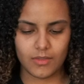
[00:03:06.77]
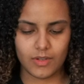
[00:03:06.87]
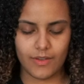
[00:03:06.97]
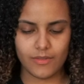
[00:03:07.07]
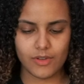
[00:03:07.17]

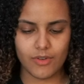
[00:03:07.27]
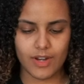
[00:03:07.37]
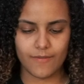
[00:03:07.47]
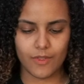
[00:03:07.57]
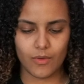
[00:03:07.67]
Whenever you're
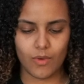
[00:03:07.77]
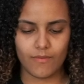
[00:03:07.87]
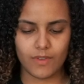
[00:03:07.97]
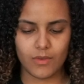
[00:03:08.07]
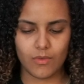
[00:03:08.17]
ready for the
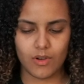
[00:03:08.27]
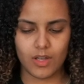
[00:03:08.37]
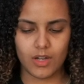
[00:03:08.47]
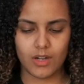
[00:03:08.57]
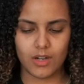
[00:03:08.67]

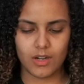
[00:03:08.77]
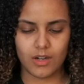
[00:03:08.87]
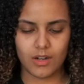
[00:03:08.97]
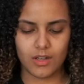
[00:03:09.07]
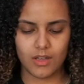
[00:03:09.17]
1v1
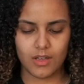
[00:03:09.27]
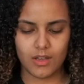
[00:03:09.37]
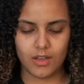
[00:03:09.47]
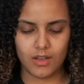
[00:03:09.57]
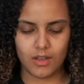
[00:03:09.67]

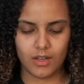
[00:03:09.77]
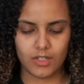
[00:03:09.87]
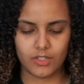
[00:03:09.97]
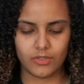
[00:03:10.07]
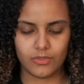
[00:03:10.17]

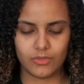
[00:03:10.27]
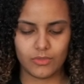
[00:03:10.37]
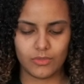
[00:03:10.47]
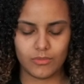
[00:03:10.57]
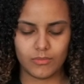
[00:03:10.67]
on
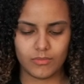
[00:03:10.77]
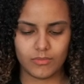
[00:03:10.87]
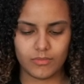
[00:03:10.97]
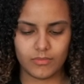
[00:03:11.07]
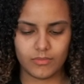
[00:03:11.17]
YouTube,
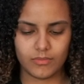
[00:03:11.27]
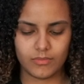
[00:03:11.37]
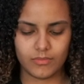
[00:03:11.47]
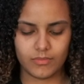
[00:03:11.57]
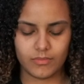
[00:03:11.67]

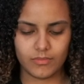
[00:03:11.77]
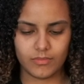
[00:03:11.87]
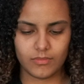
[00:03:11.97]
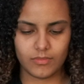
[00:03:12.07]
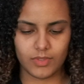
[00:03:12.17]

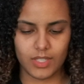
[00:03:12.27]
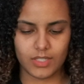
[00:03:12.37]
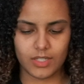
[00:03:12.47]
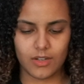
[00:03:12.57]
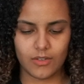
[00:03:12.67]

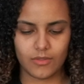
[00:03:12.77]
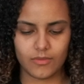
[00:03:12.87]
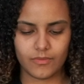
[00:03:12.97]
let's go.